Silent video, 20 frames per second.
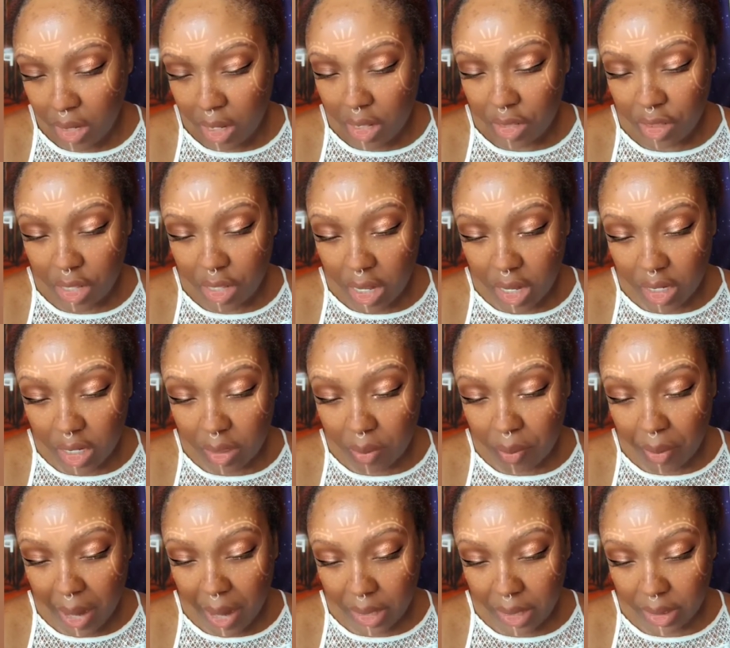the
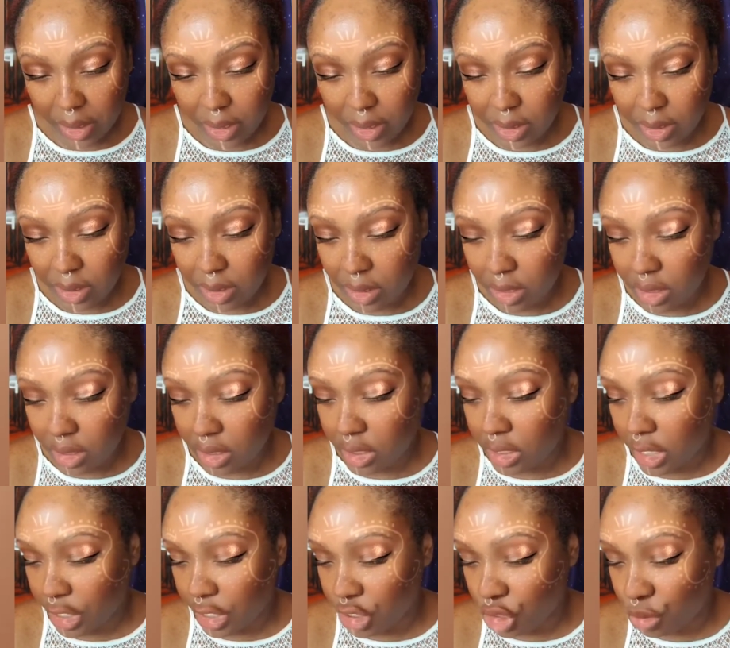unbalanced
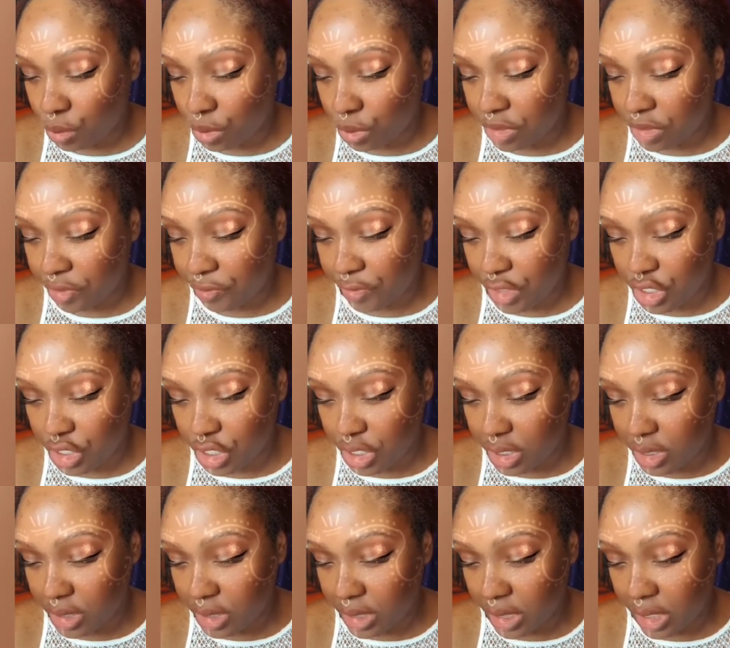sexual
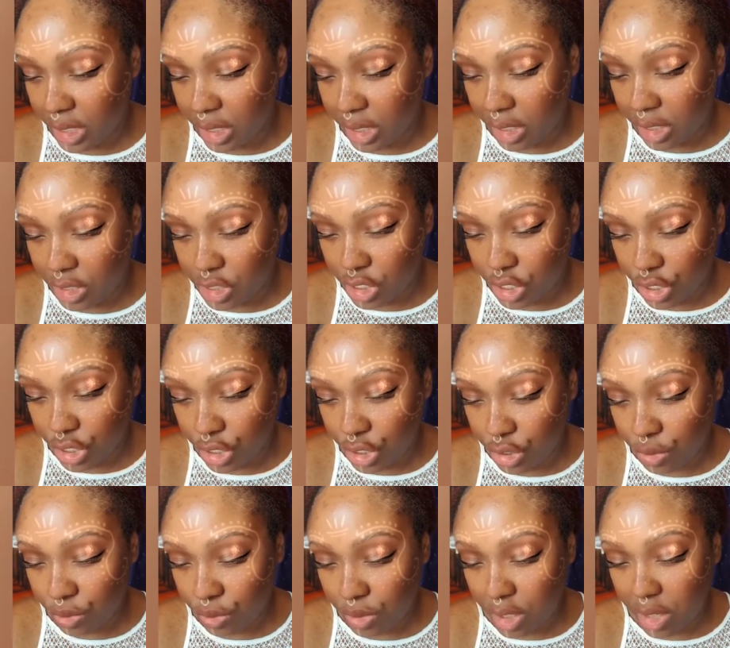deficiency
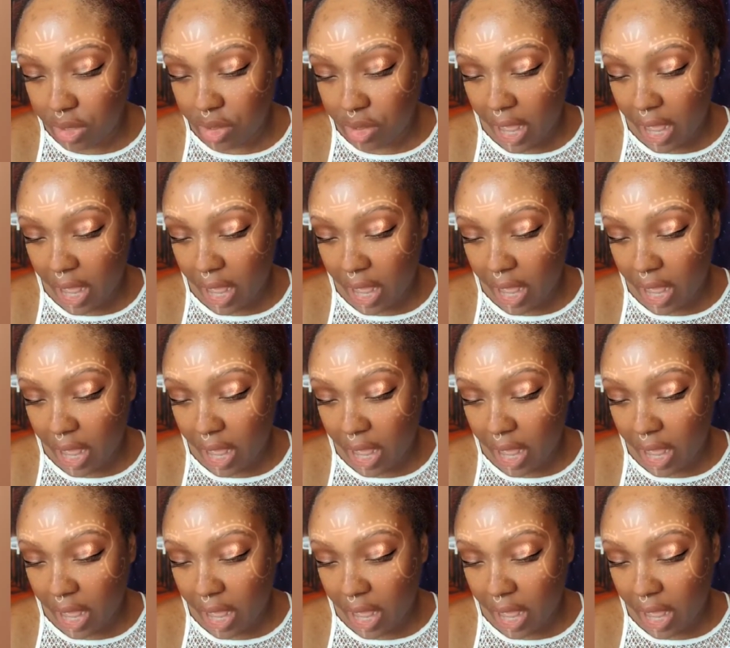continued the